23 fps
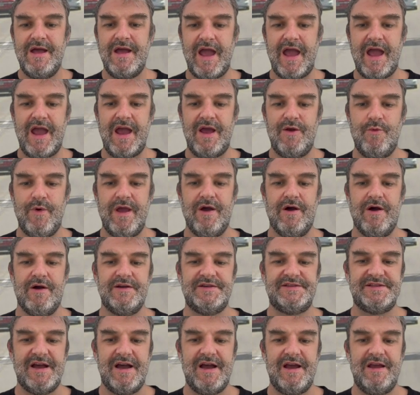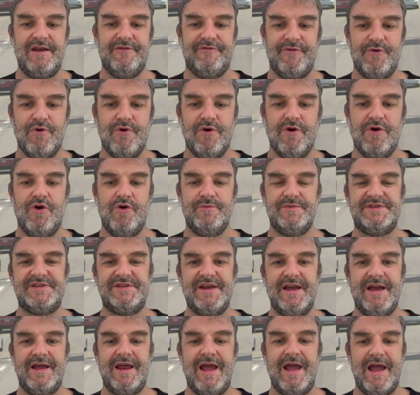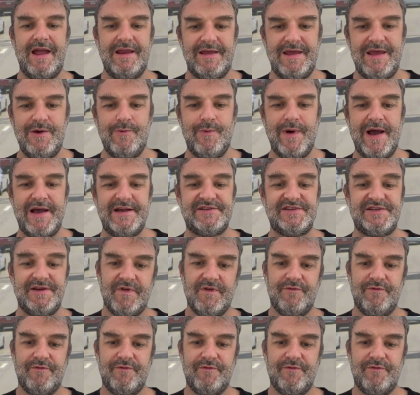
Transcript: and we are signed for Homestead and Key West.